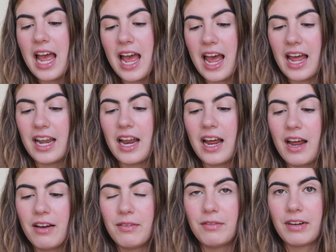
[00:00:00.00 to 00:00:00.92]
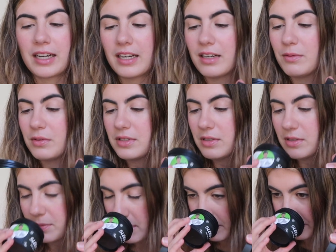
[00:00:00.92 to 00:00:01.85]
And I reckon it will still
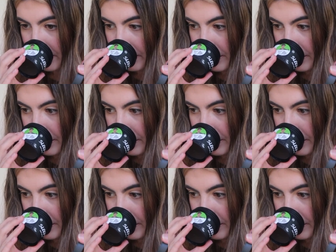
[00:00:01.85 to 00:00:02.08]
smell.